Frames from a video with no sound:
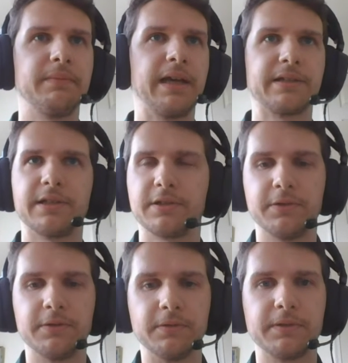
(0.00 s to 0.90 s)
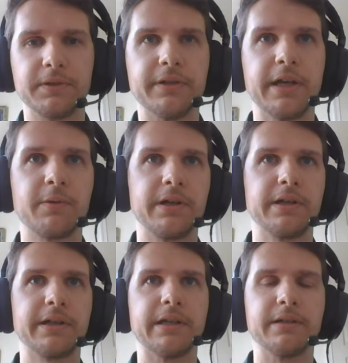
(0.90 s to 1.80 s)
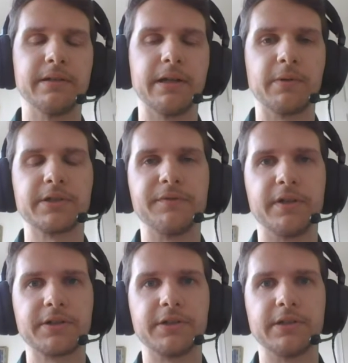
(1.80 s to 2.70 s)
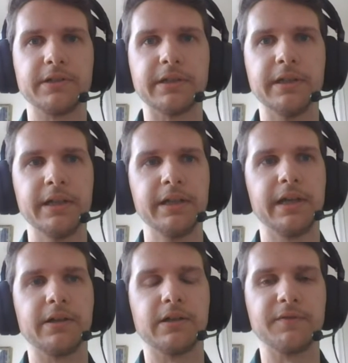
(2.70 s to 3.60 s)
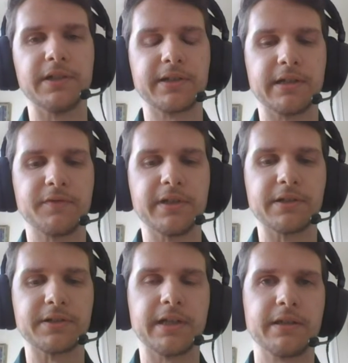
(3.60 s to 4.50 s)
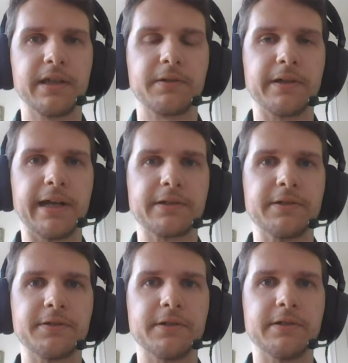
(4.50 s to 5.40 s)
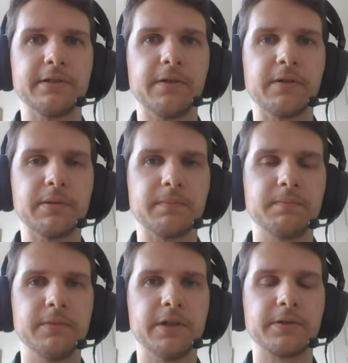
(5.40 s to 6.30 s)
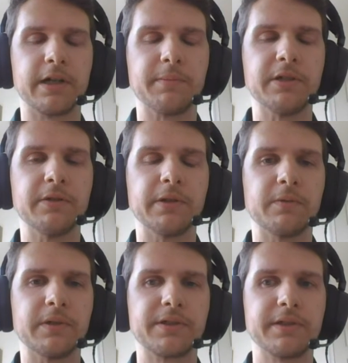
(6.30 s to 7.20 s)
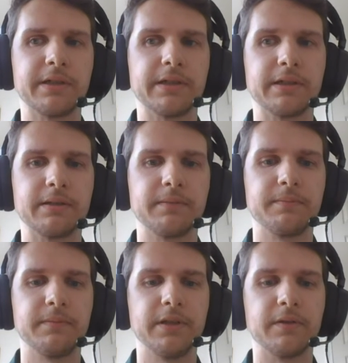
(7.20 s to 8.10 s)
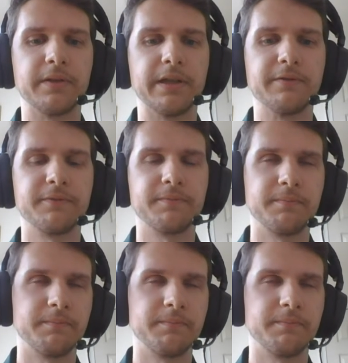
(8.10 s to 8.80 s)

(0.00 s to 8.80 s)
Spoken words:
access to your network and network traversal, and all of these kind of things that threat actors are going to try to be doing once they've